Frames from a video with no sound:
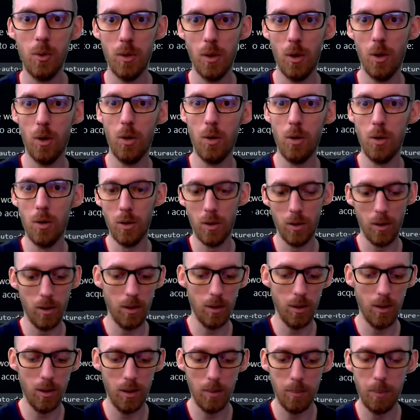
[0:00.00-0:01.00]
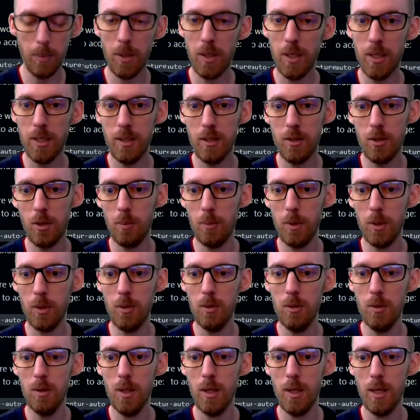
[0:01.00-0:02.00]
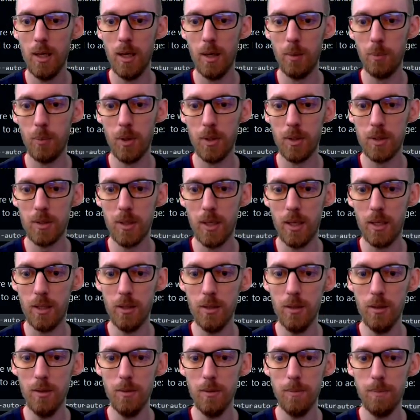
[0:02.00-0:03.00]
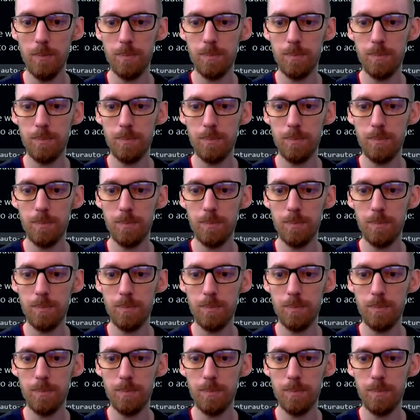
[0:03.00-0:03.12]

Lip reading: our PuTTY terminal and press enter.